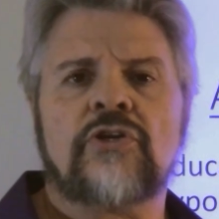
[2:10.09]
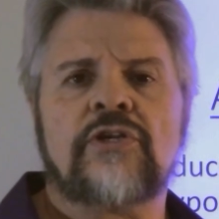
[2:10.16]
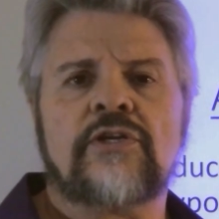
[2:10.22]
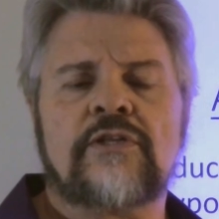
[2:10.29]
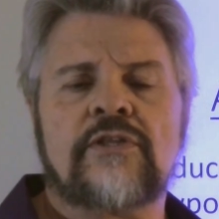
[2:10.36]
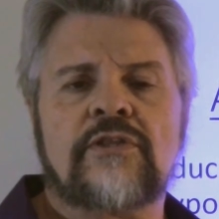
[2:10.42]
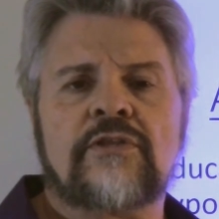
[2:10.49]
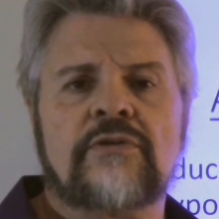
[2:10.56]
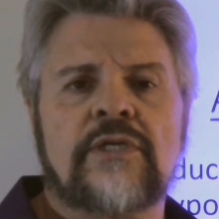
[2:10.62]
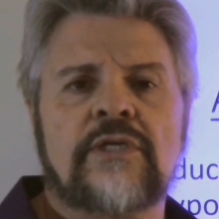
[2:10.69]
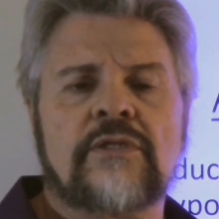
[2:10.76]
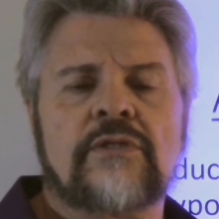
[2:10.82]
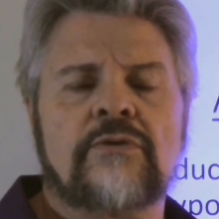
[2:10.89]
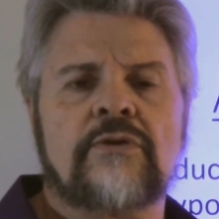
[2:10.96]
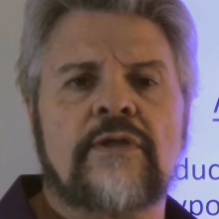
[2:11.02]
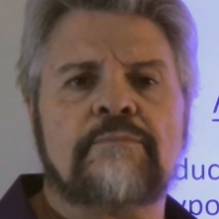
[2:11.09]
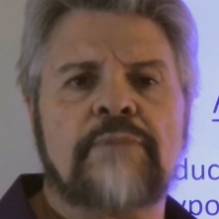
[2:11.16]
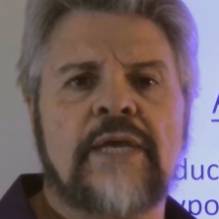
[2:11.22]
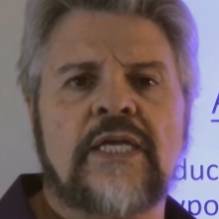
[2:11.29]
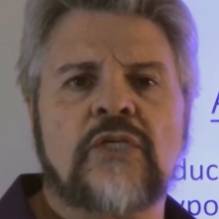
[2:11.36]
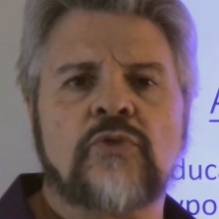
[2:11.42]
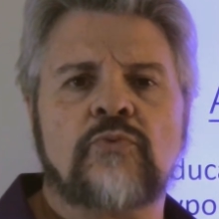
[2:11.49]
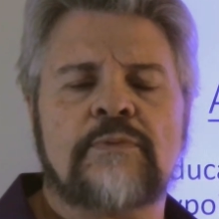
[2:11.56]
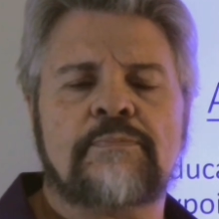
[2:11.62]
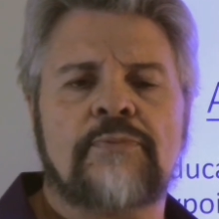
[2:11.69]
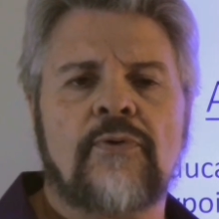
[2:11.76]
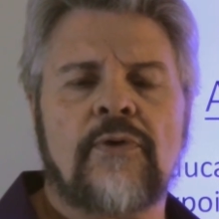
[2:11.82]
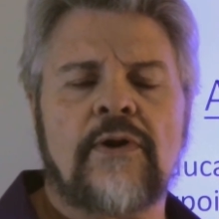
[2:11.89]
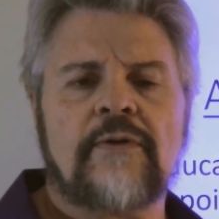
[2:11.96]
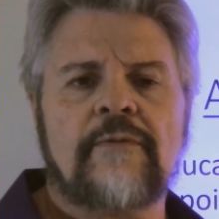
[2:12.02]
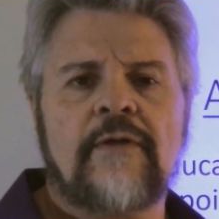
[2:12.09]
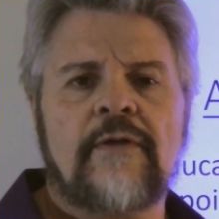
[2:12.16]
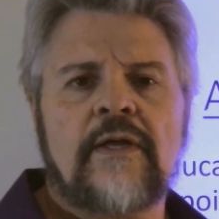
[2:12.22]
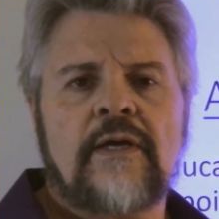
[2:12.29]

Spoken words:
in a 30-page report